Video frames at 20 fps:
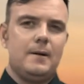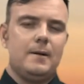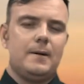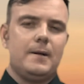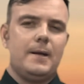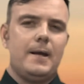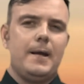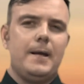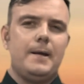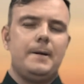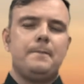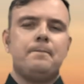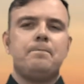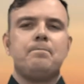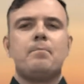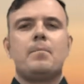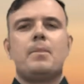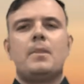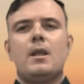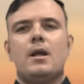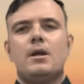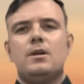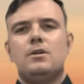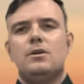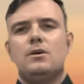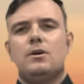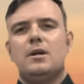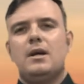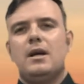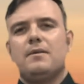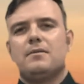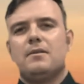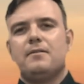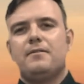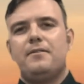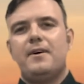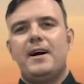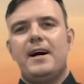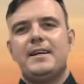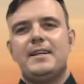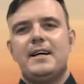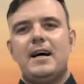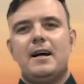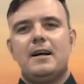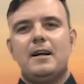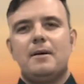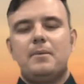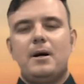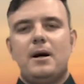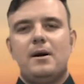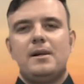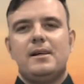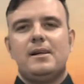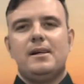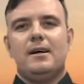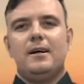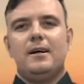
okay, you're going to have to find out about